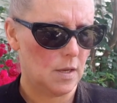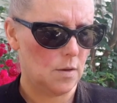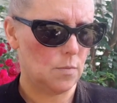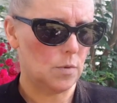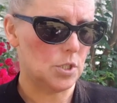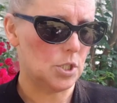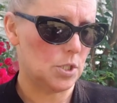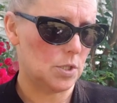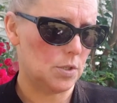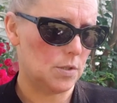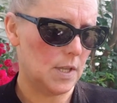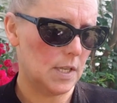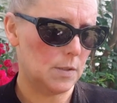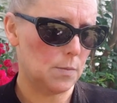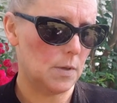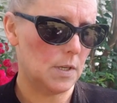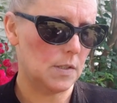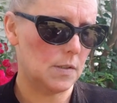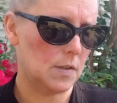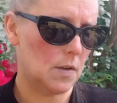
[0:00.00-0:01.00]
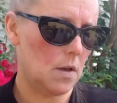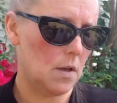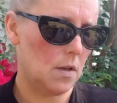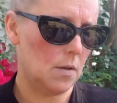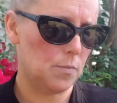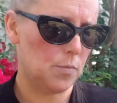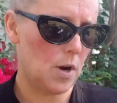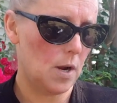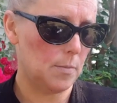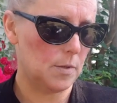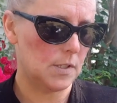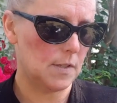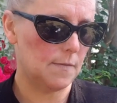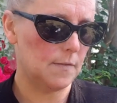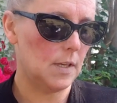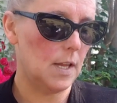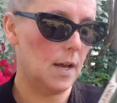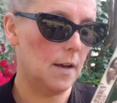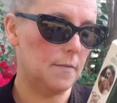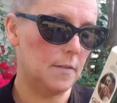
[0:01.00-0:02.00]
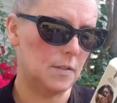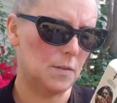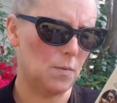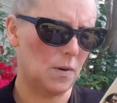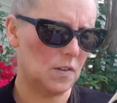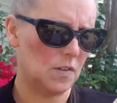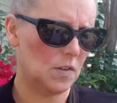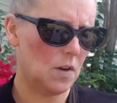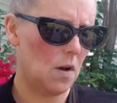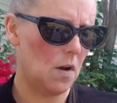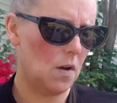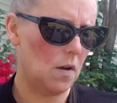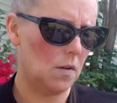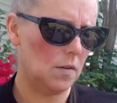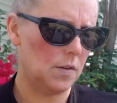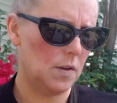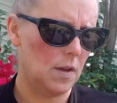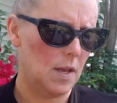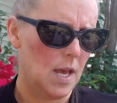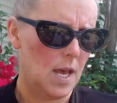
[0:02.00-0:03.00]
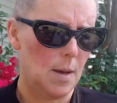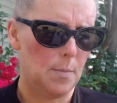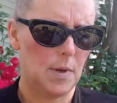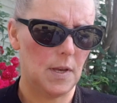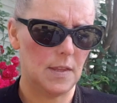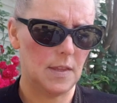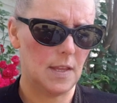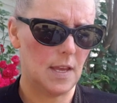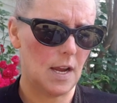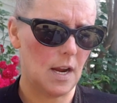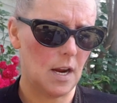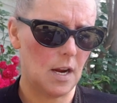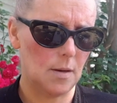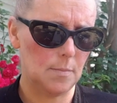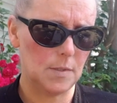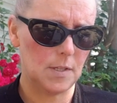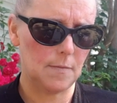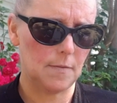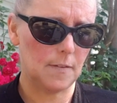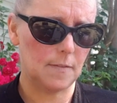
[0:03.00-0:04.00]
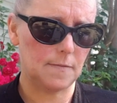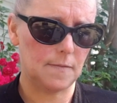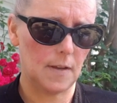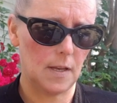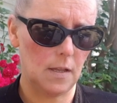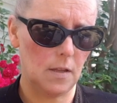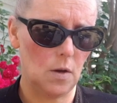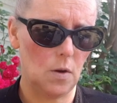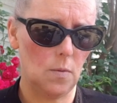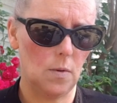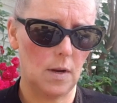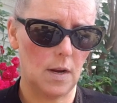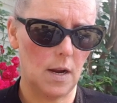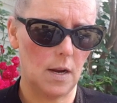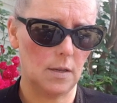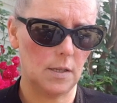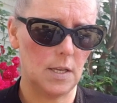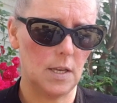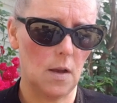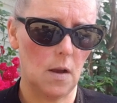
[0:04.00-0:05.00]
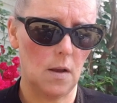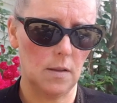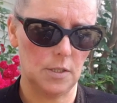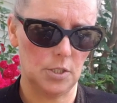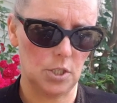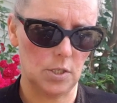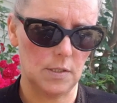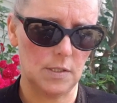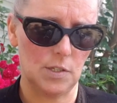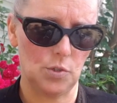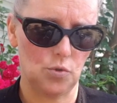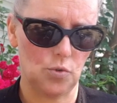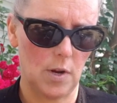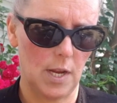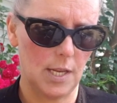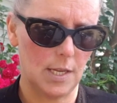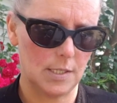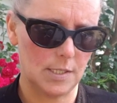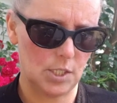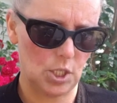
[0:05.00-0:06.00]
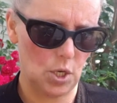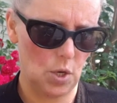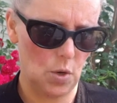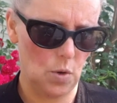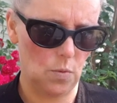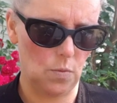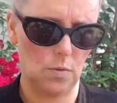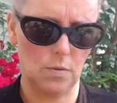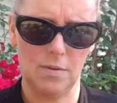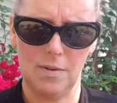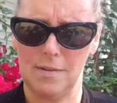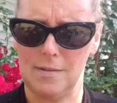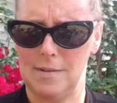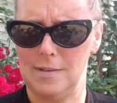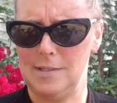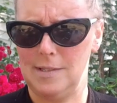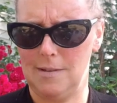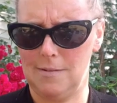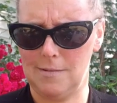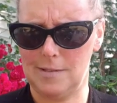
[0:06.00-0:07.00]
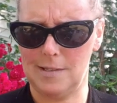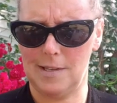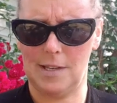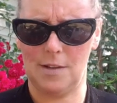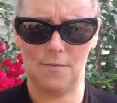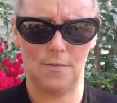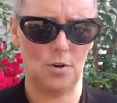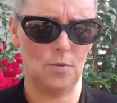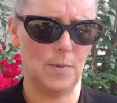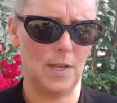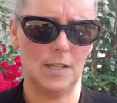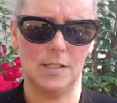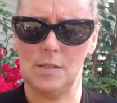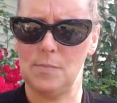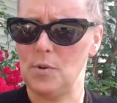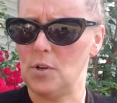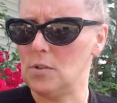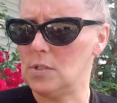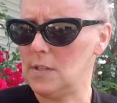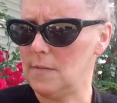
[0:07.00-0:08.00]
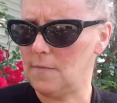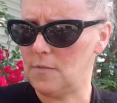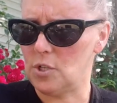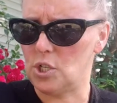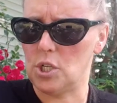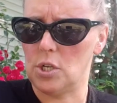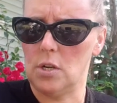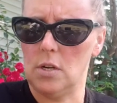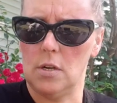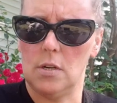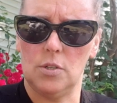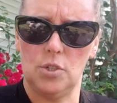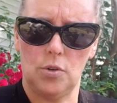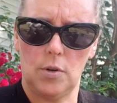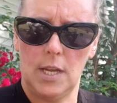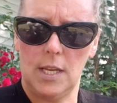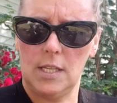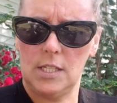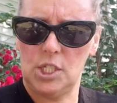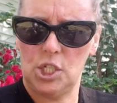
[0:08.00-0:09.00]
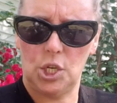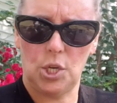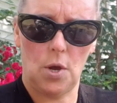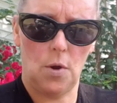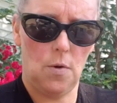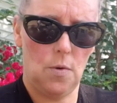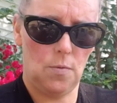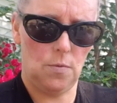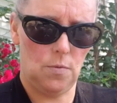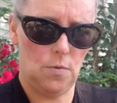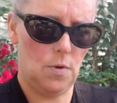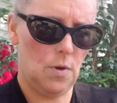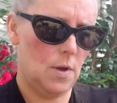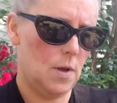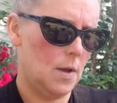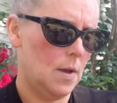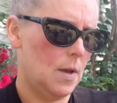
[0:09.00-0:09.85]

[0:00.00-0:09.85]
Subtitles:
which that's what it's called. Promise of love is what it's called. But in the arms of a fellow archaeologist, Drake Stone, that sounds like a romance person for sure, Drake Stone,